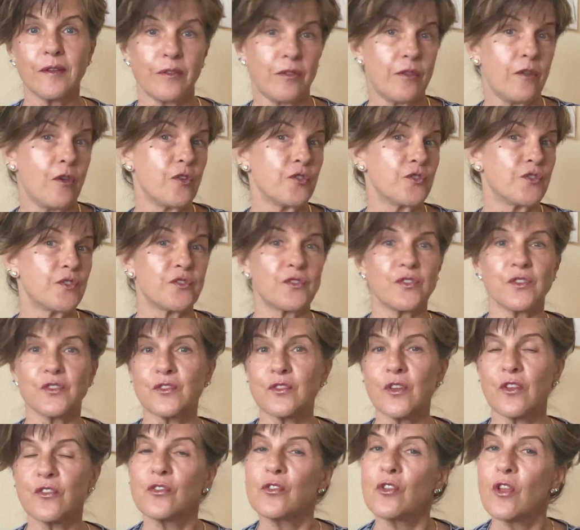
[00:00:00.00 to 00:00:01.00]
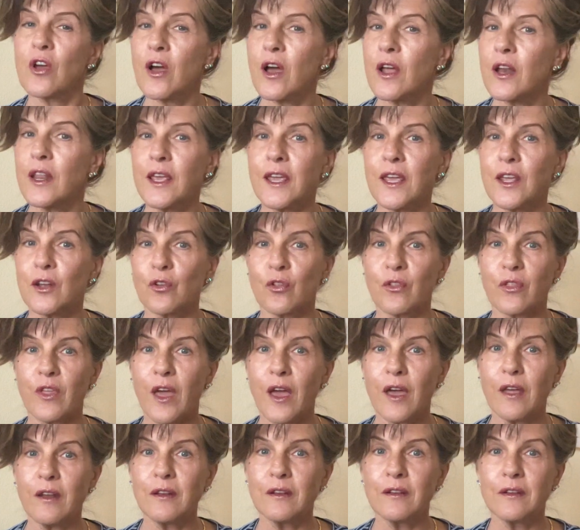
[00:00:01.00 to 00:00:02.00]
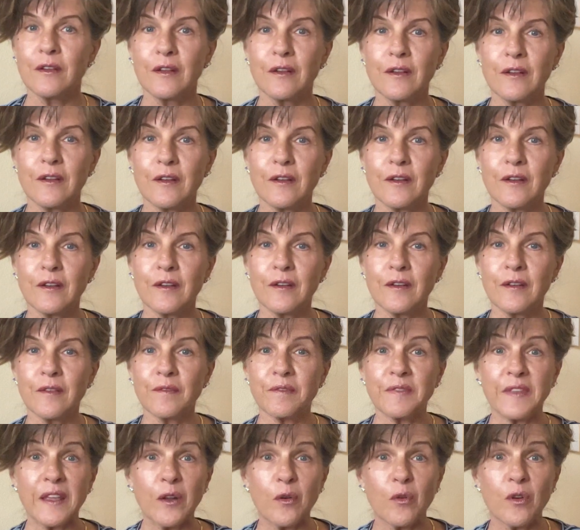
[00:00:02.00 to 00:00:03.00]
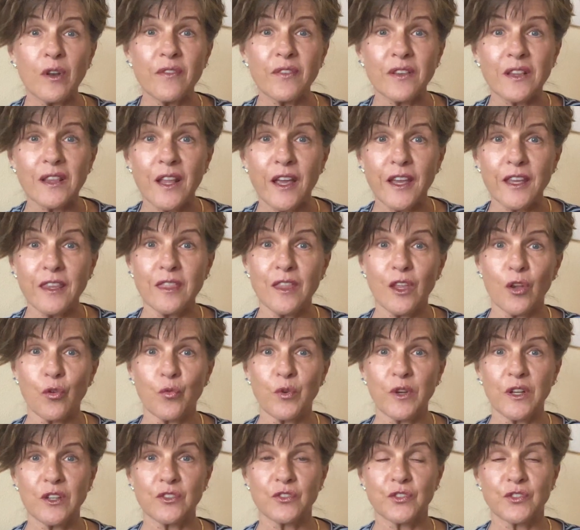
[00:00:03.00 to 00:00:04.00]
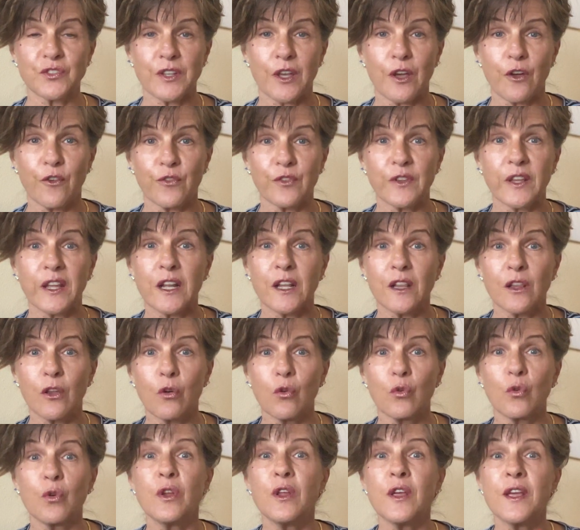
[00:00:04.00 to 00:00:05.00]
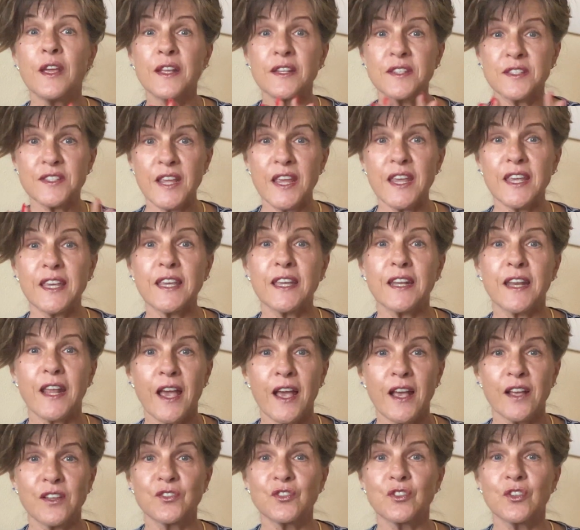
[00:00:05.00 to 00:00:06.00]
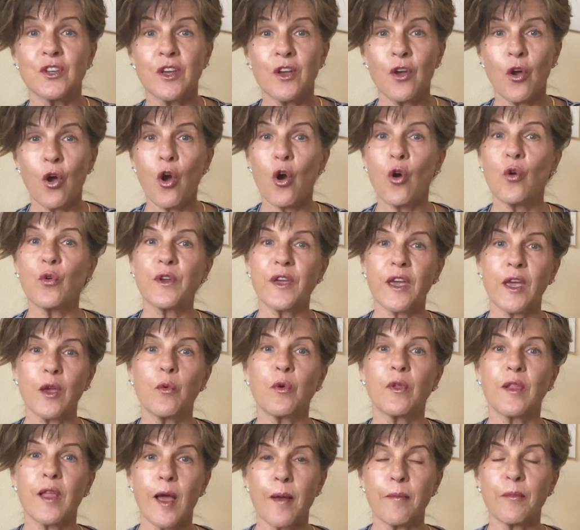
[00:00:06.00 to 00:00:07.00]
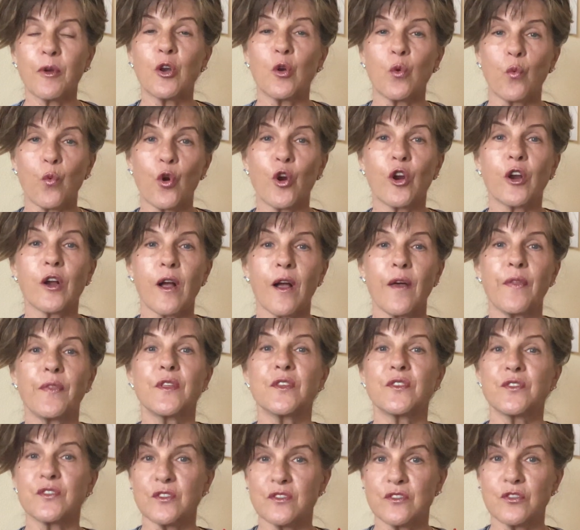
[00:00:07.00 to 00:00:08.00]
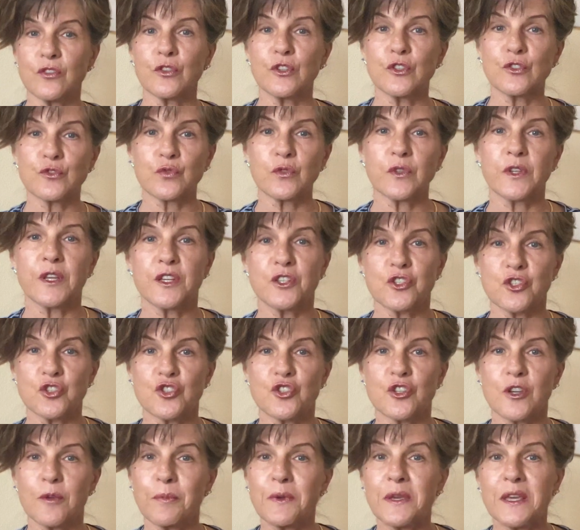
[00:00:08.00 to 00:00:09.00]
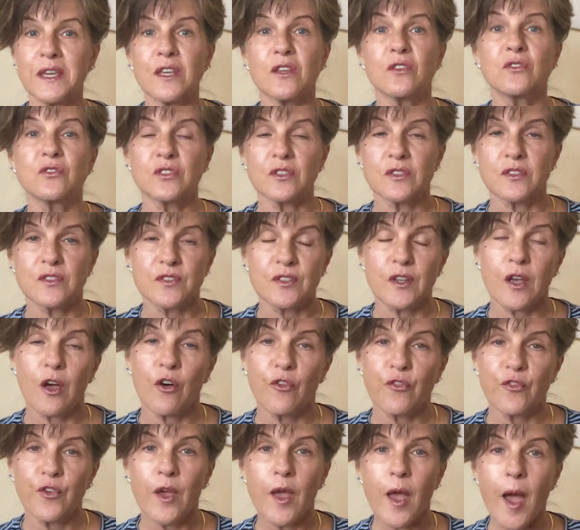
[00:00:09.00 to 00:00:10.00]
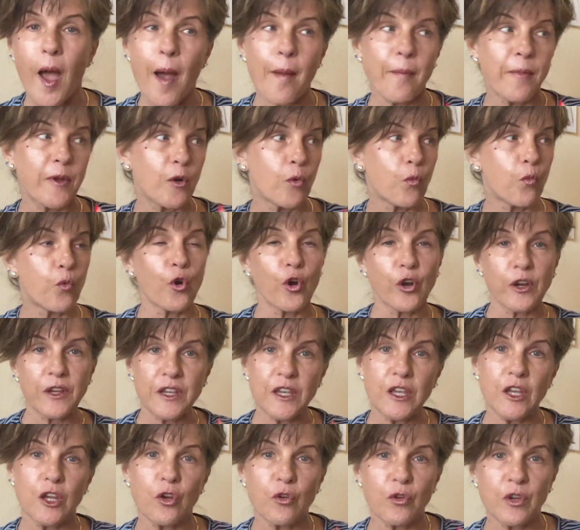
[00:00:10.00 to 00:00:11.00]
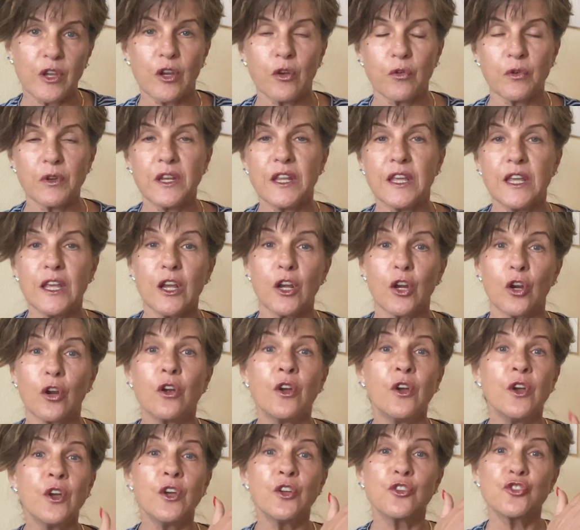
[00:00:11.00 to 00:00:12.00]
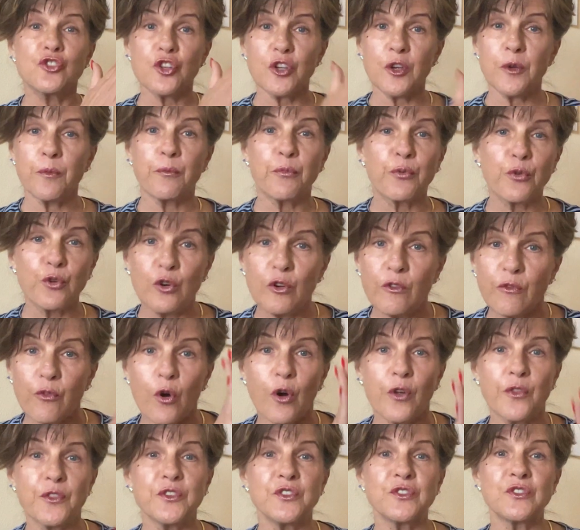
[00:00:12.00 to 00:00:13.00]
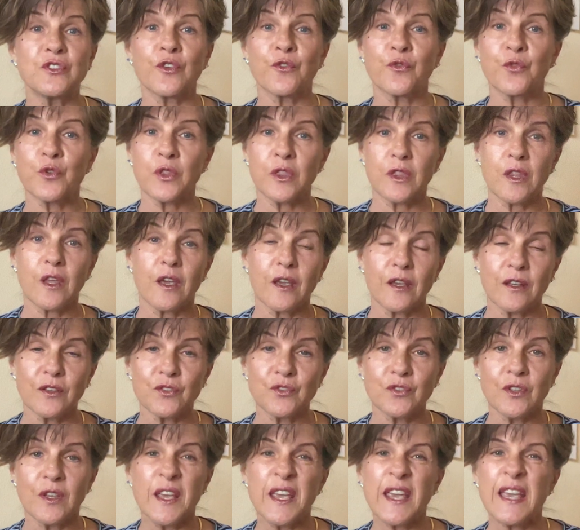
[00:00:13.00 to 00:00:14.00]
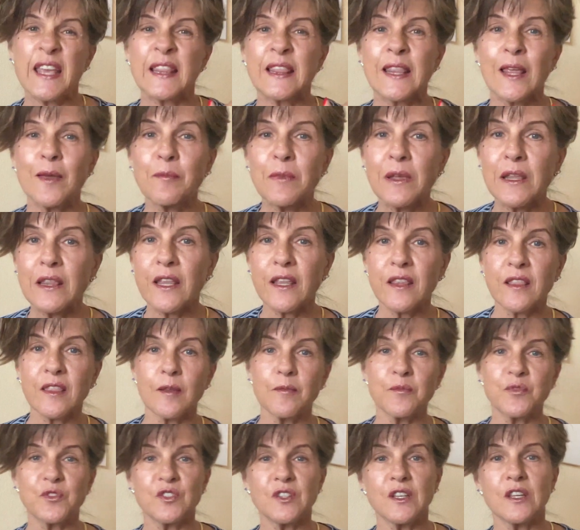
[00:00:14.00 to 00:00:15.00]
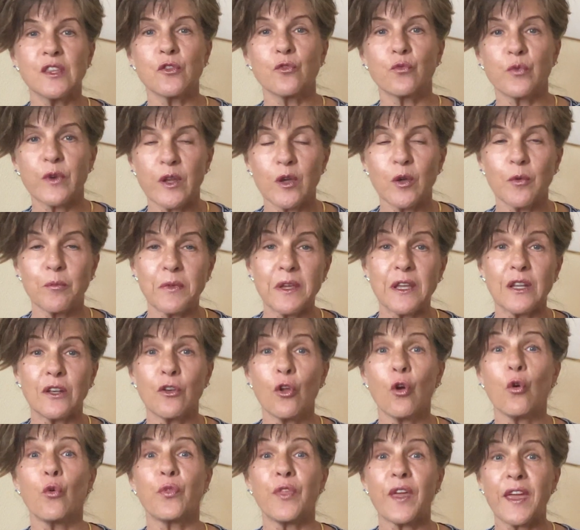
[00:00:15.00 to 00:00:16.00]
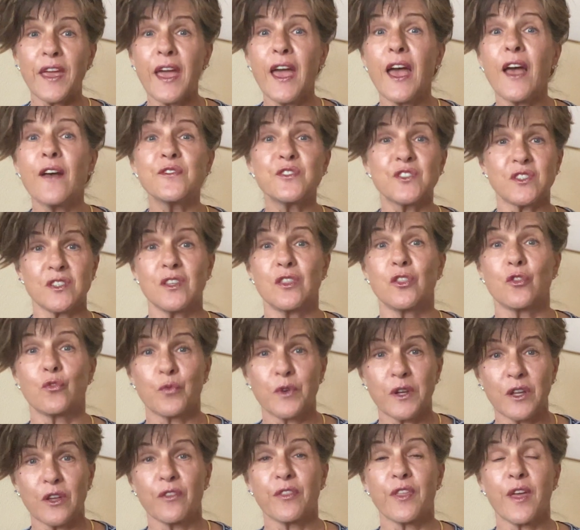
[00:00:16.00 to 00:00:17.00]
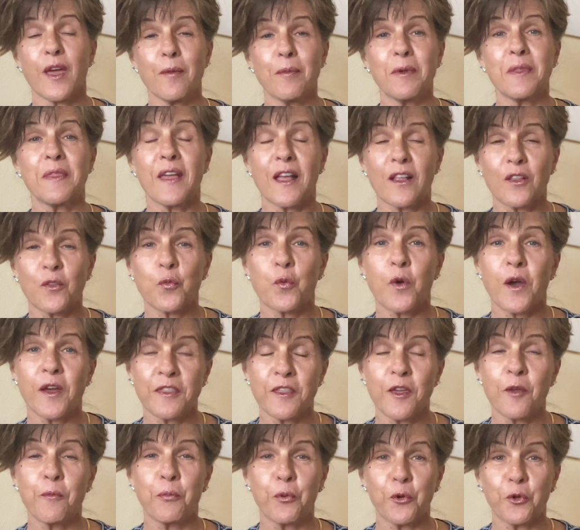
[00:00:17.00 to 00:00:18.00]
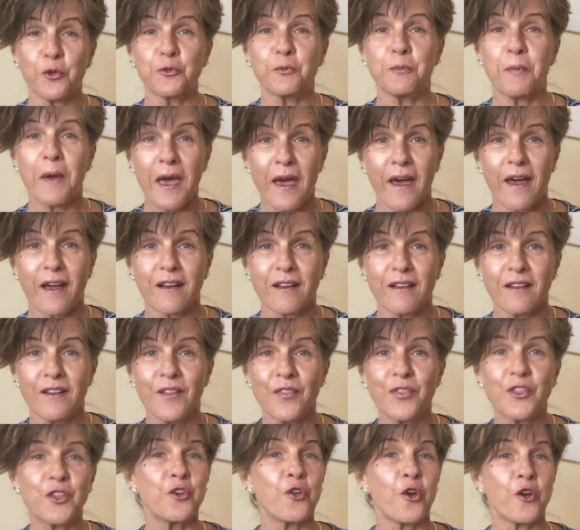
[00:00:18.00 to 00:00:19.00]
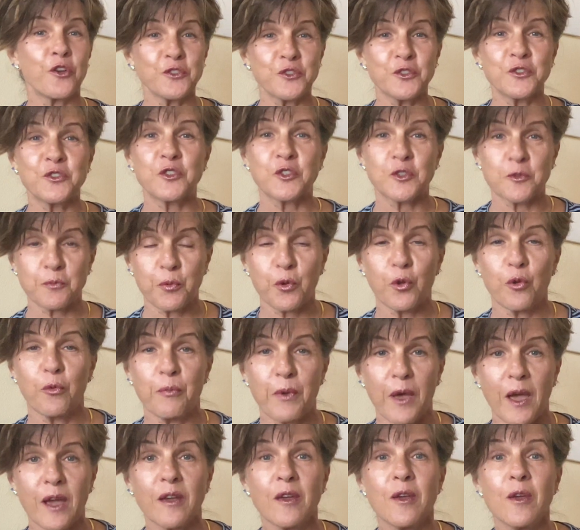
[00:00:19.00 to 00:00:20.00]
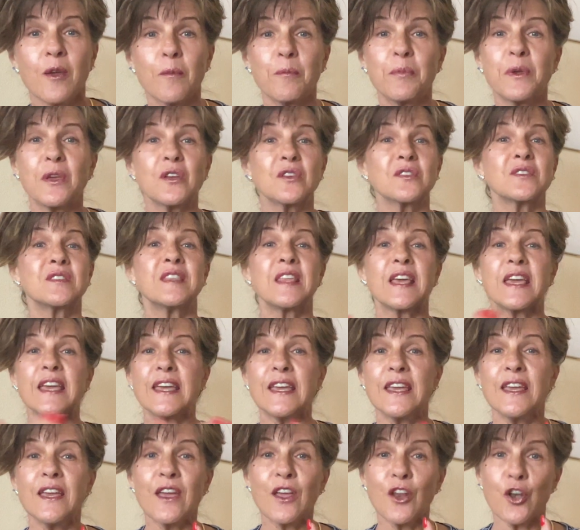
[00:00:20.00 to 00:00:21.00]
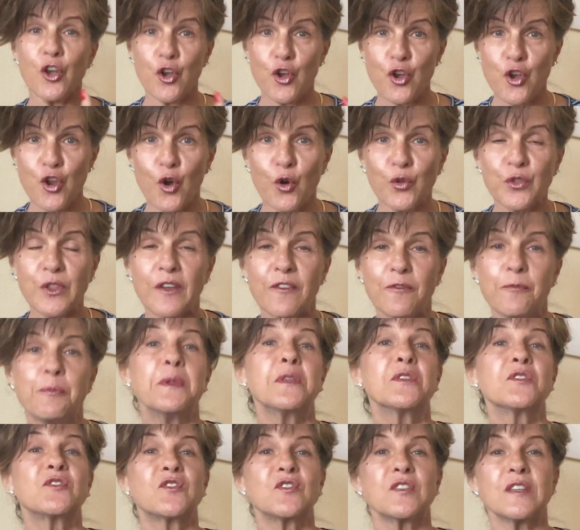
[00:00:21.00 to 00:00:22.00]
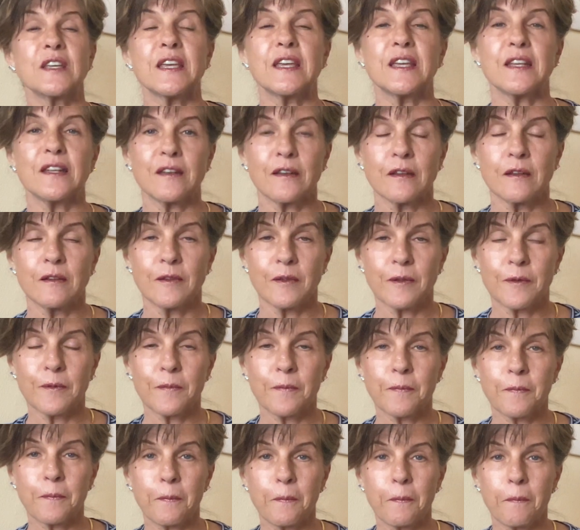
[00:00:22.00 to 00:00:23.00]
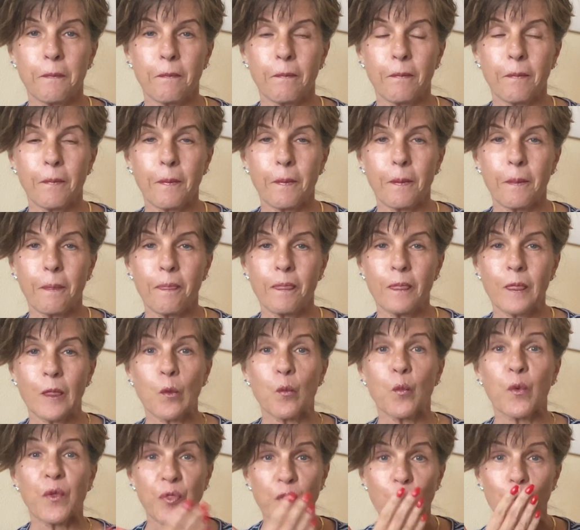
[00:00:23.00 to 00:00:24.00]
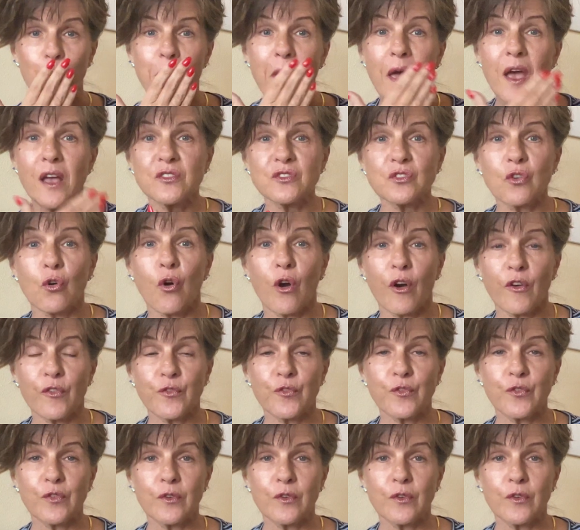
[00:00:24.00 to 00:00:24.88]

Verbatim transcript: Narcissist doesn't know how to handle that. They don't even like their real self, let alone take it as, okay, well, I'm going to work on this until this relationship heals itself. I'm going to work here, here, and here to improve all these different things. And let me let them see the real me. No, they have seen the real them, and that's why they pulled back. The narcissist pulled back because they know they've been seen with their mask off.